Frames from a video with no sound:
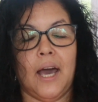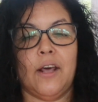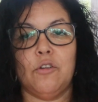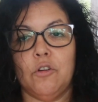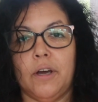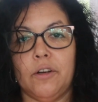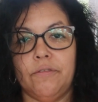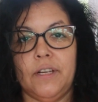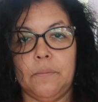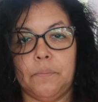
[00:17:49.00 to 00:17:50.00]
I don't know I
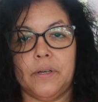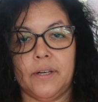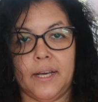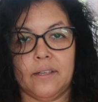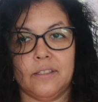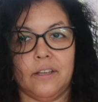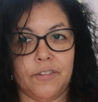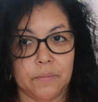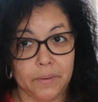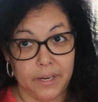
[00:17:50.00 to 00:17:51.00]
don't really put a lot of
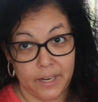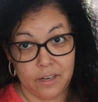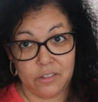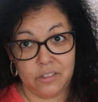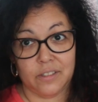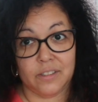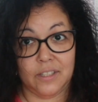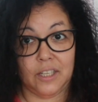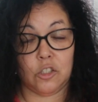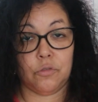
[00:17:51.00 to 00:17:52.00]
stuff in my hair as you can
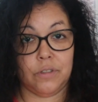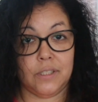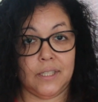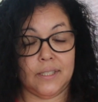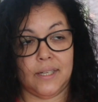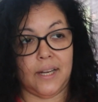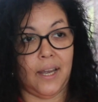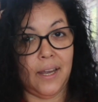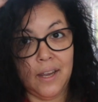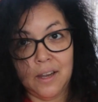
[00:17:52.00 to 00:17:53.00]
see it's frizzy
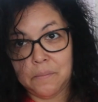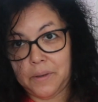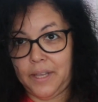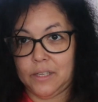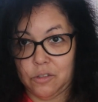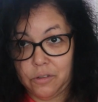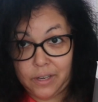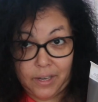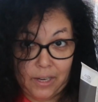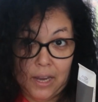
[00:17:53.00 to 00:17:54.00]
today but that's
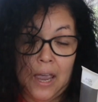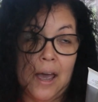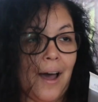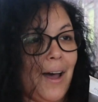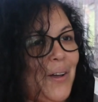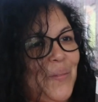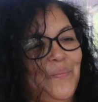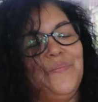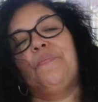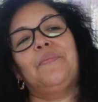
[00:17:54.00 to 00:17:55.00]
okay
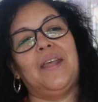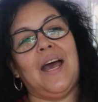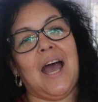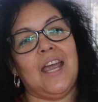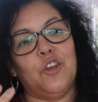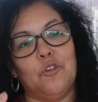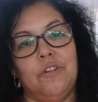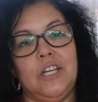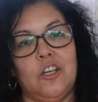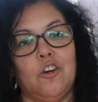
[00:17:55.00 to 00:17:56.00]
um, I
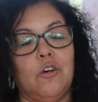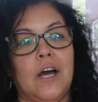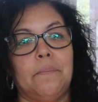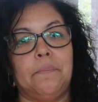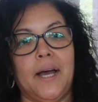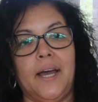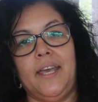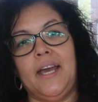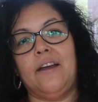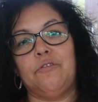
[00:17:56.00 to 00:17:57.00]
don't really go I
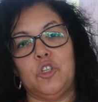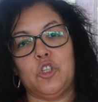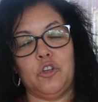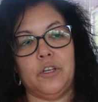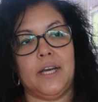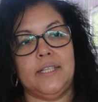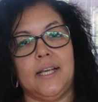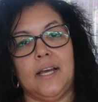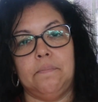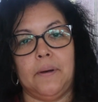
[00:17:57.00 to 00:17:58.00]
buy I have to show you
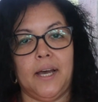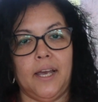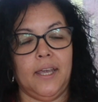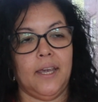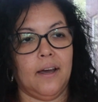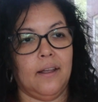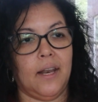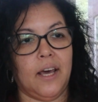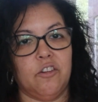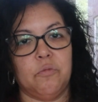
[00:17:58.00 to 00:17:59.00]
guys I buy a
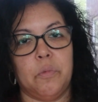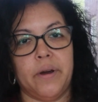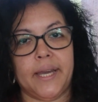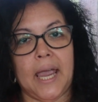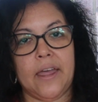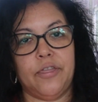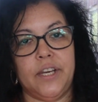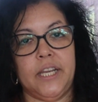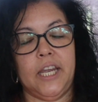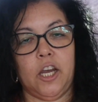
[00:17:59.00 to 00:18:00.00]
lot of Marc
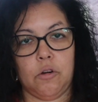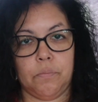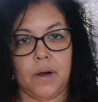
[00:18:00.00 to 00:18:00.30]
Anthony hair